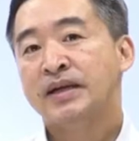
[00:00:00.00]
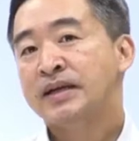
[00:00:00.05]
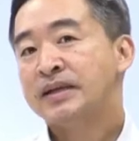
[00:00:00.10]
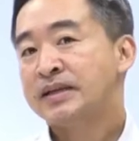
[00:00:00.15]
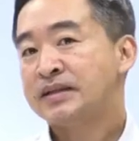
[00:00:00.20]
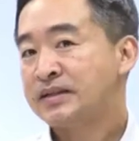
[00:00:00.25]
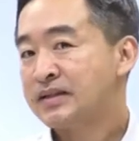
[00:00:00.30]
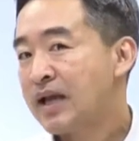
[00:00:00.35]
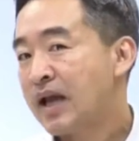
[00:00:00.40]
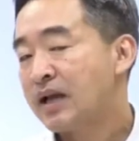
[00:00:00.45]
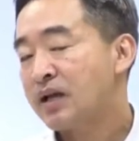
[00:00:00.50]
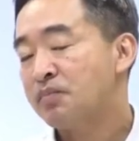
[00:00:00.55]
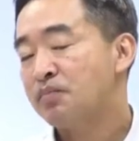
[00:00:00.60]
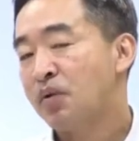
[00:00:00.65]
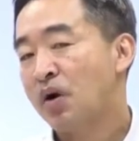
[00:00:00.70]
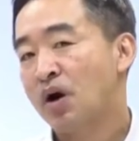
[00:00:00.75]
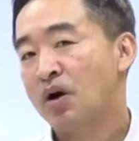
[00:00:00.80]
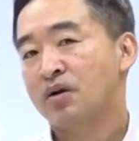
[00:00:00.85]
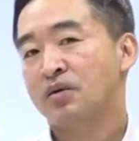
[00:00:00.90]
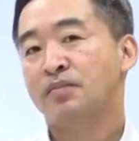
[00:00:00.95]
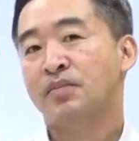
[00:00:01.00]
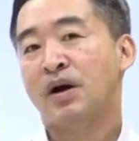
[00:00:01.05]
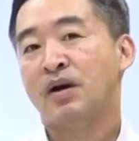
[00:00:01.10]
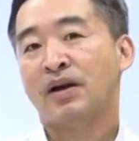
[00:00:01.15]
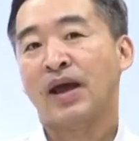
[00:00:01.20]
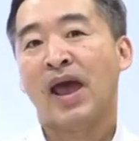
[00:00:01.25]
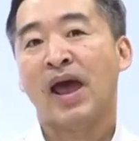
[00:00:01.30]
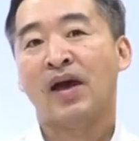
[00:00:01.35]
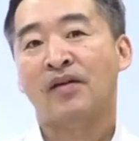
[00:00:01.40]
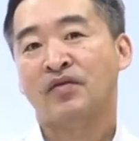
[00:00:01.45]
The second part about
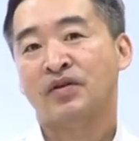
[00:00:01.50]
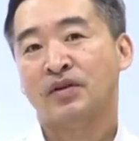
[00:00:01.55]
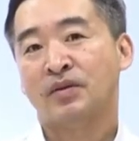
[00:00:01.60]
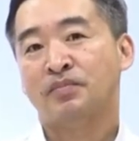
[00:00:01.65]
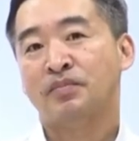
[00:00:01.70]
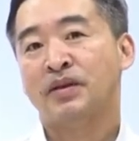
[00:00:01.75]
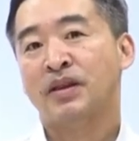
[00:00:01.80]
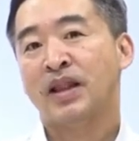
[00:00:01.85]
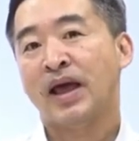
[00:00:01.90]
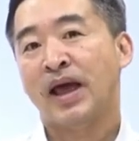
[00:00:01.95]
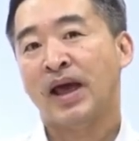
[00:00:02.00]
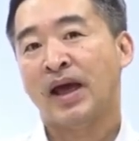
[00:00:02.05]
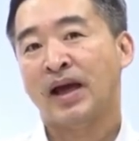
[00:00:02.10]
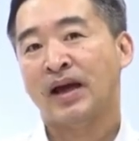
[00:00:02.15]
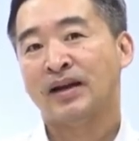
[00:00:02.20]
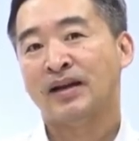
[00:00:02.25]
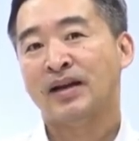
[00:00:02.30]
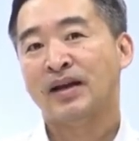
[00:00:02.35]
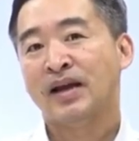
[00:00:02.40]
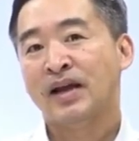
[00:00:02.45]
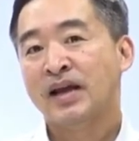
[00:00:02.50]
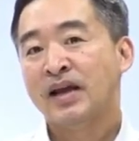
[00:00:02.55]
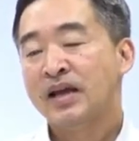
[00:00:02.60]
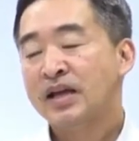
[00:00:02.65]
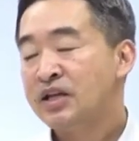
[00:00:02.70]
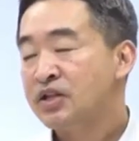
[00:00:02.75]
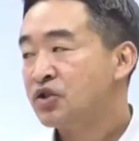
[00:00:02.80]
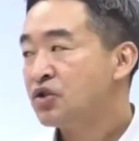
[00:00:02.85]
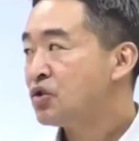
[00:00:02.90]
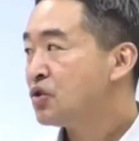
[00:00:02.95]
having a plan
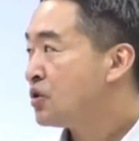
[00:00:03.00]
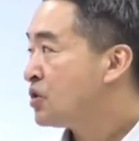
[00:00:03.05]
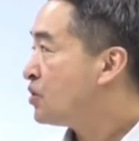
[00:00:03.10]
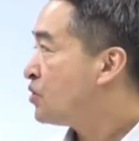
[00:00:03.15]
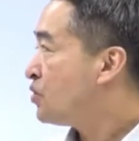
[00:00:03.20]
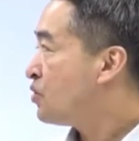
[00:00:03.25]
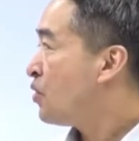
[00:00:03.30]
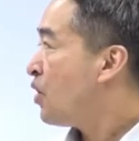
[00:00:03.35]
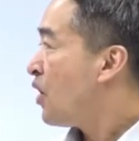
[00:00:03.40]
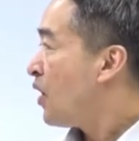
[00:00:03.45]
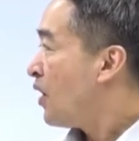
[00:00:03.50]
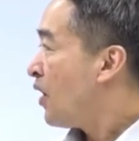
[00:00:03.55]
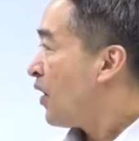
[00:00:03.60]
is to